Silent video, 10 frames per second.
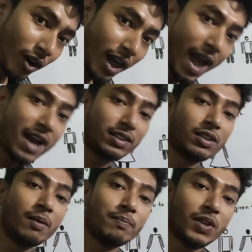act
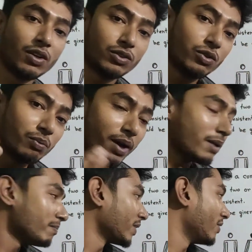should be
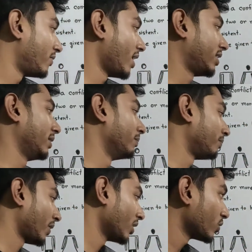effective.
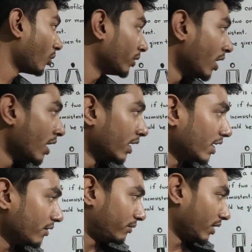So
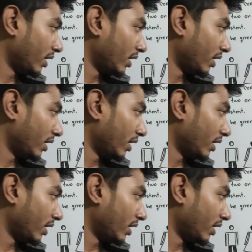if